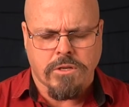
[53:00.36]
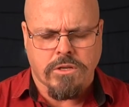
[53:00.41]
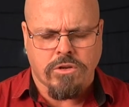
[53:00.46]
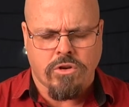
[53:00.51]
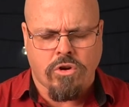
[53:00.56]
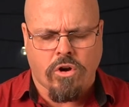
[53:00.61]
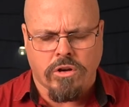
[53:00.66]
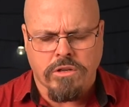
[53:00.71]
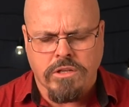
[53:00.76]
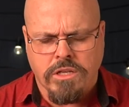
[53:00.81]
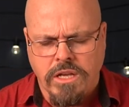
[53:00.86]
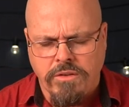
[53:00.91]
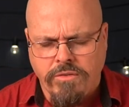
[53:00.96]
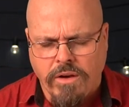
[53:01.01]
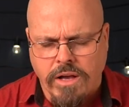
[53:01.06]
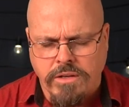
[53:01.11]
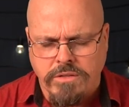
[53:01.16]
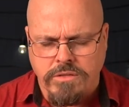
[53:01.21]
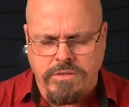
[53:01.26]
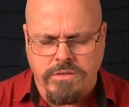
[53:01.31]
God, give
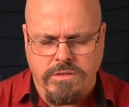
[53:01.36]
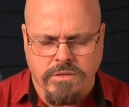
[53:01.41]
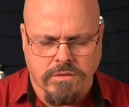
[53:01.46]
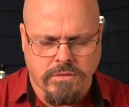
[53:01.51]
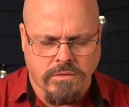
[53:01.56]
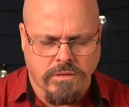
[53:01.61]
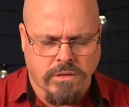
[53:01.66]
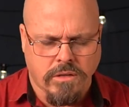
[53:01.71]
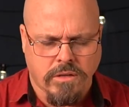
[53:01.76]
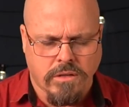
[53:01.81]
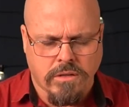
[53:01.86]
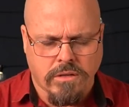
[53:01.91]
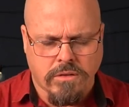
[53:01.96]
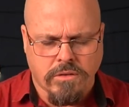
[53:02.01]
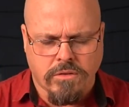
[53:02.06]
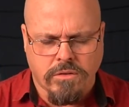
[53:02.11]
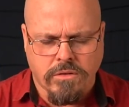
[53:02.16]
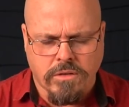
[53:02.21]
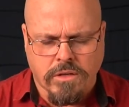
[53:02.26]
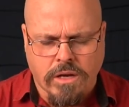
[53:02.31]
us
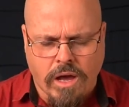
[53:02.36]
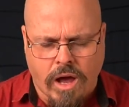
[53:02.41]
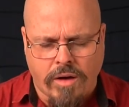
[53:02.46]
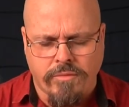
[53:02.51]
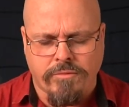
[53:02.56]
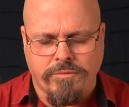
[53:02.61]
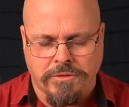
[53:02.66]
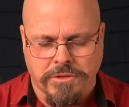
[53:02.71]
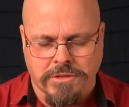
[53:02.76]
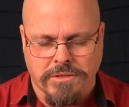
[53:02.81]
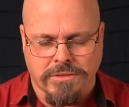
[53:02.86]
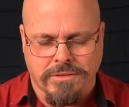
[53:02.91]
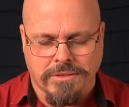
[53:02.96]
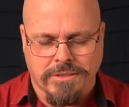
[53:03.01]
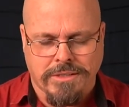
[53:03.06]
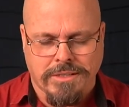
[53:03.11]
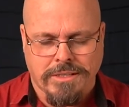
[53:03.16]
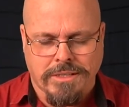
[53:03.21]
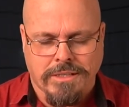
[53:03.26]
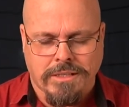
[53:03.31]
comfort
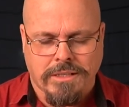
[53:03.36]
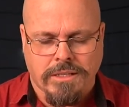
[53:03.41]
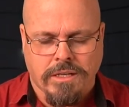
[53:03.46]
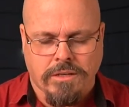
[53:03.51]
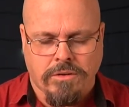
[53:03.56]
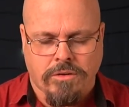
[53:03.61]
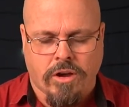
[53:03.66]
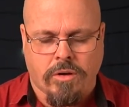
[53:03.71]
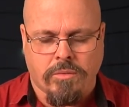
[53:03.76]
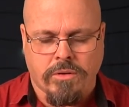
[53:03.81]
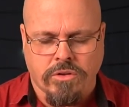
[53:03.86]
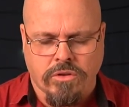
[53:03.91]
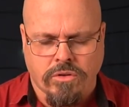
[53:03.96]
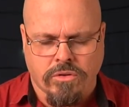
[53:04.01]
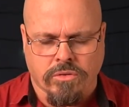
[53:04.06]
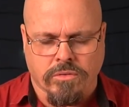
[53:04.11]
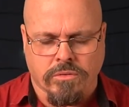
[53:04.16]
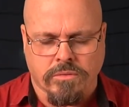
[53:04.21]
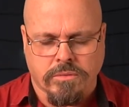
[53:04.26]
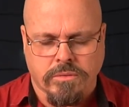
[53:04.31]
in knowing
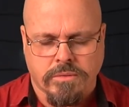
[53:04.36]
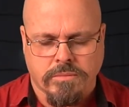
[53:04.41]
you.